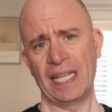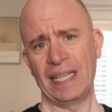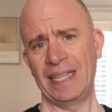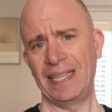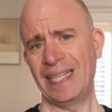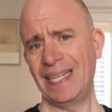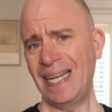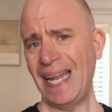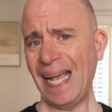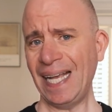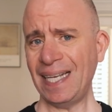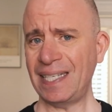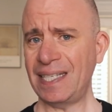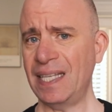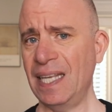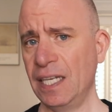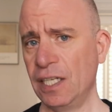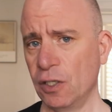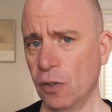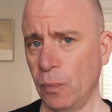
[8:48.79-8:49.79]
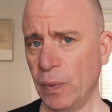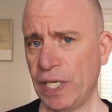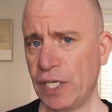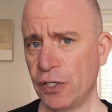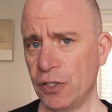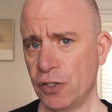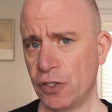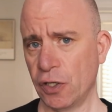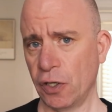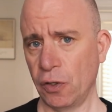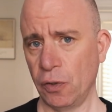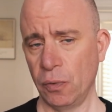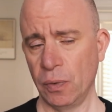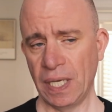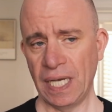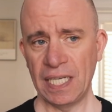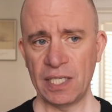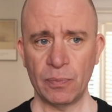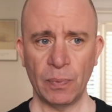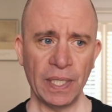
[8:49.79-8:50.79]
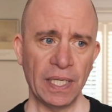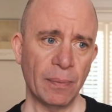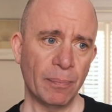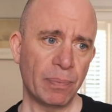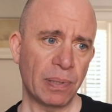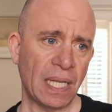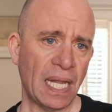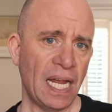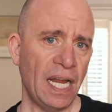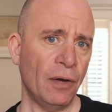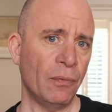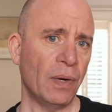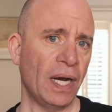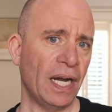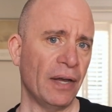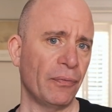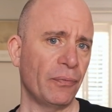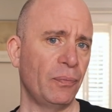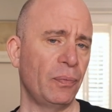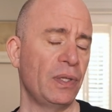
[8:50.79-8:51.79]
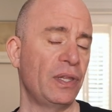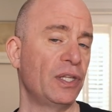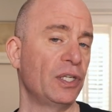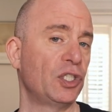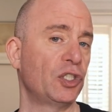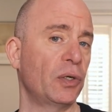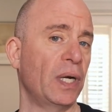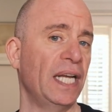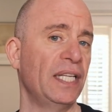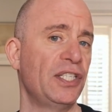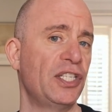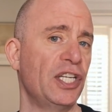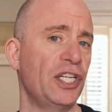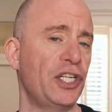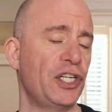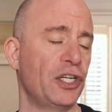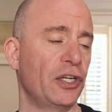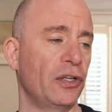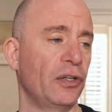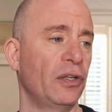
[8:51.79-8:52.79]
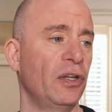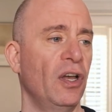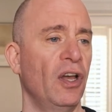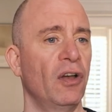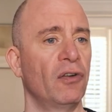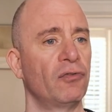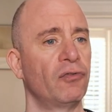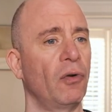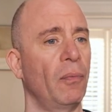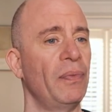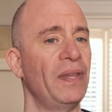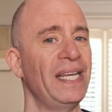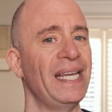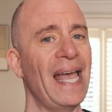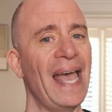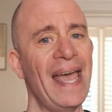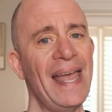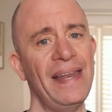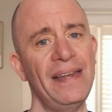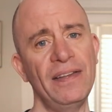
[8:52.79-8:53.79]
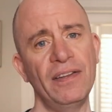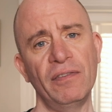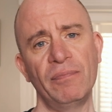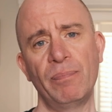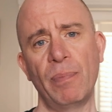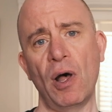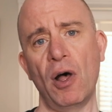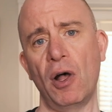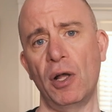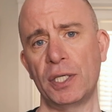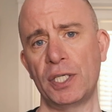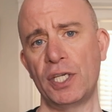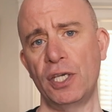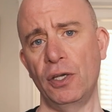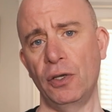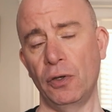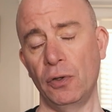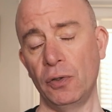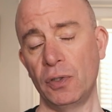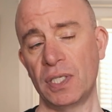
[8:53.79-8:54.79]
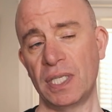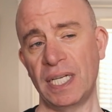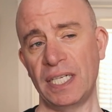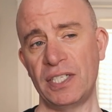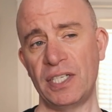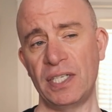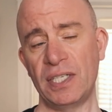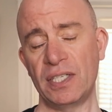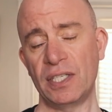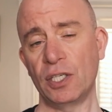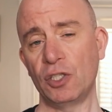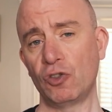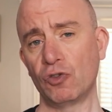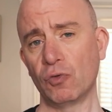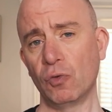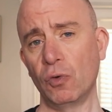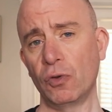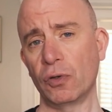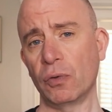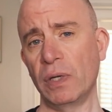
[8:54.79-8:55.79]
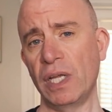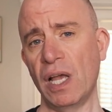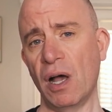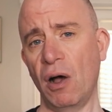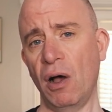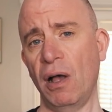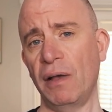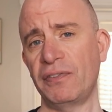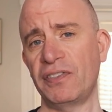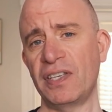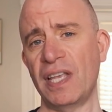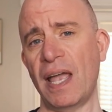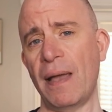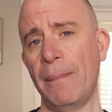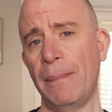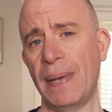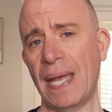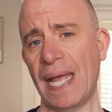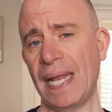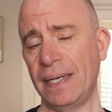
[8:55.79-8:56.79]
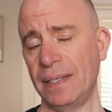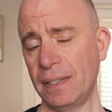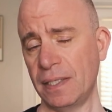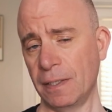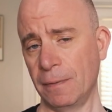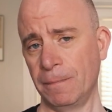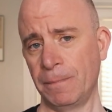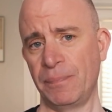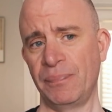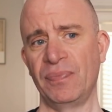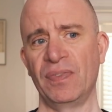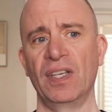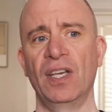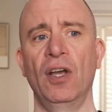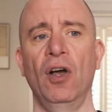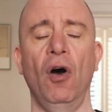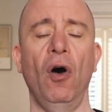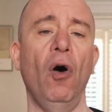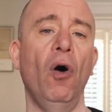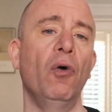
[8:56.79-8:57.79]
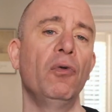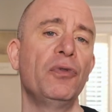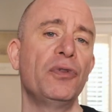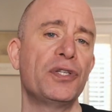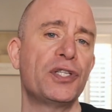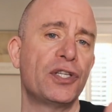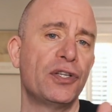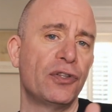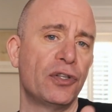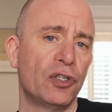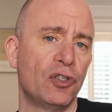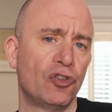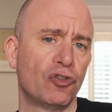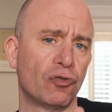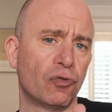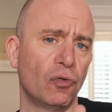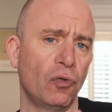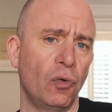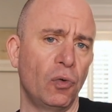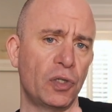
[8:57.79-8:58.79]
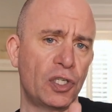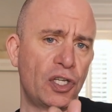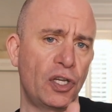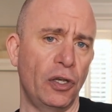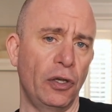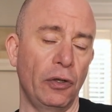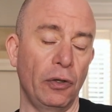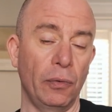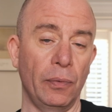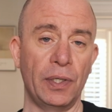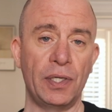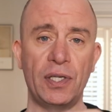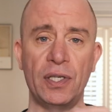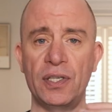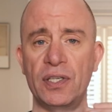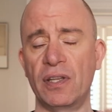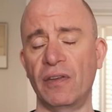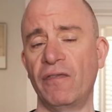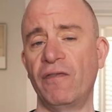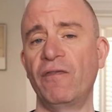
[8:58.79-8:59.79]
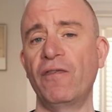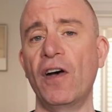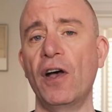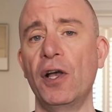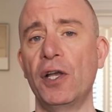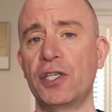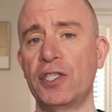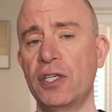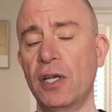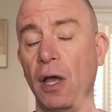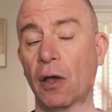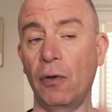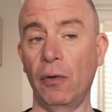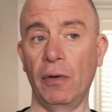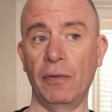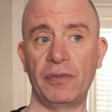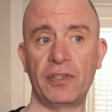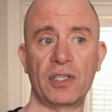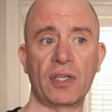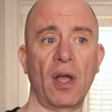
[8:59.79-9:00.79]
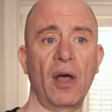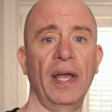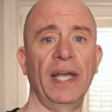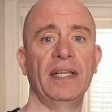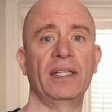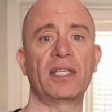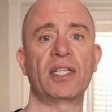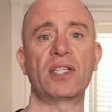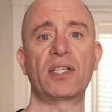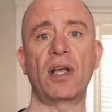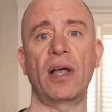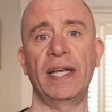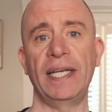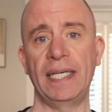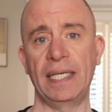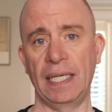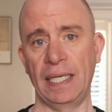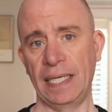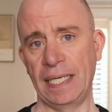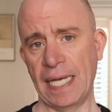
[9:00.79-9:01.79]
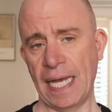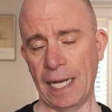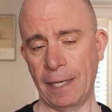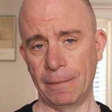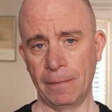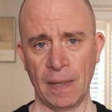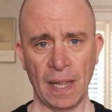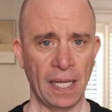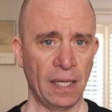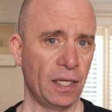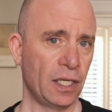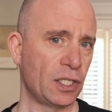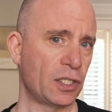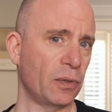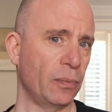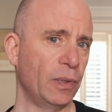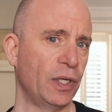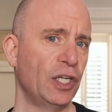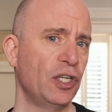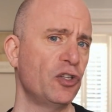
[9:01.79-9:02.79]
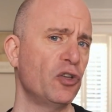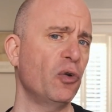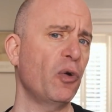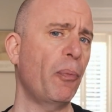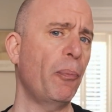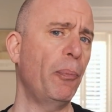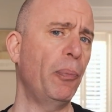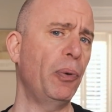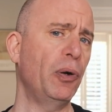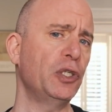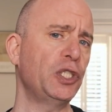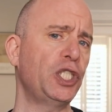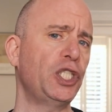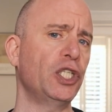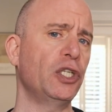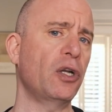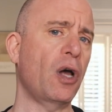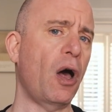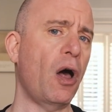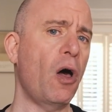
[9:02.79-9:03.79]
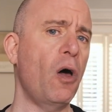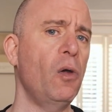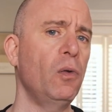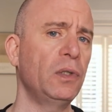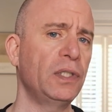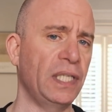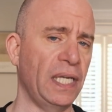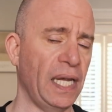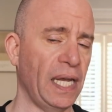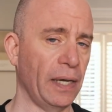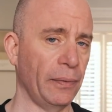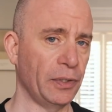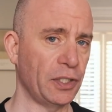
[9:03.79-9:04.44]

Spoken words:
The next thing that we can do is we can play around with the transition from the end of bar two, so this is the draw three half step bend, onto the draw two, which is the first note of starting the cycle again. So we're going to do a push and hold here,